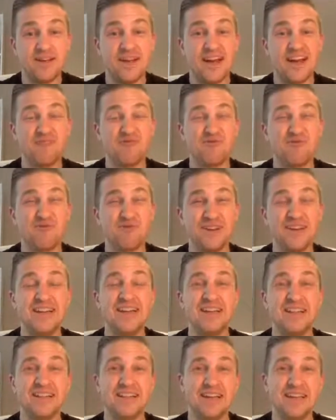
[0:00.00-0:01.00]
And
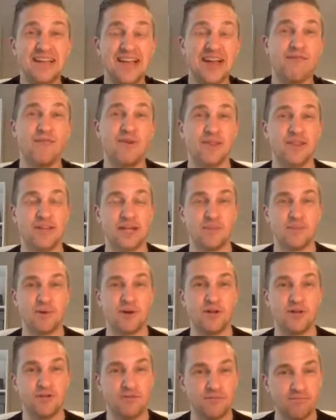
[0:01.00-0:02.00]
really, everything
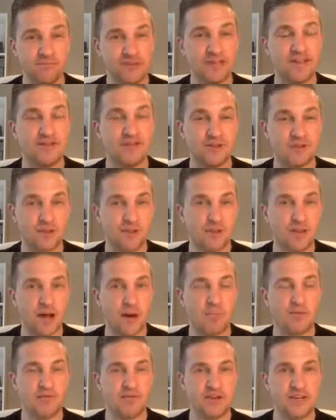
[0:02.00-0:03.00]
about getting to the
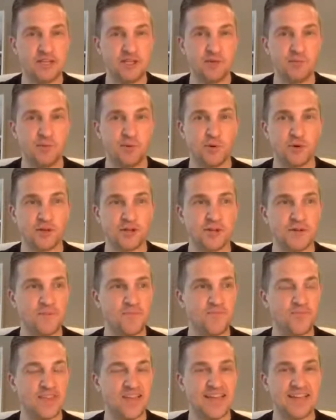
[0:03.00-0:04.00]
top of elite sport
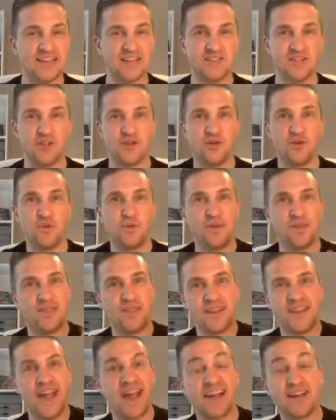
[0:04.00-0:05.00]
is to do with
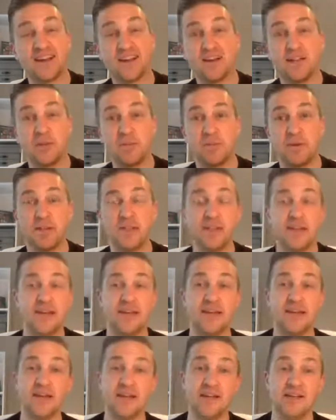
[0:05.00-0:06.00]
the technical
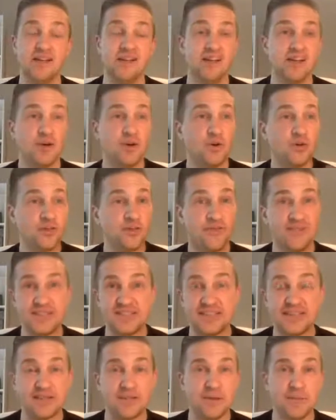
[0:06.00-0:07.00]
ability or the
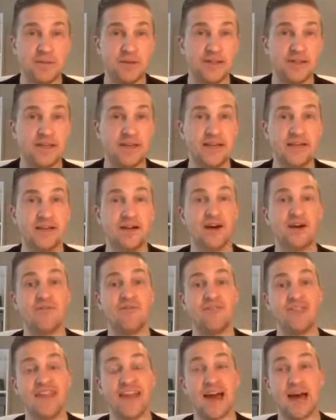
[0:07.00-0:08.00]
physical ability
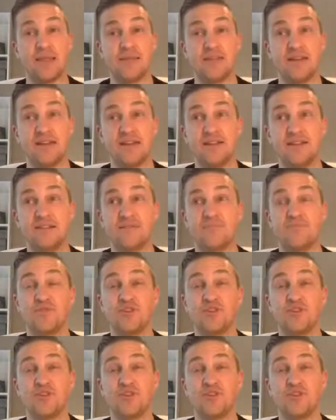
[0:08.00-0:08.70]
of the athlete.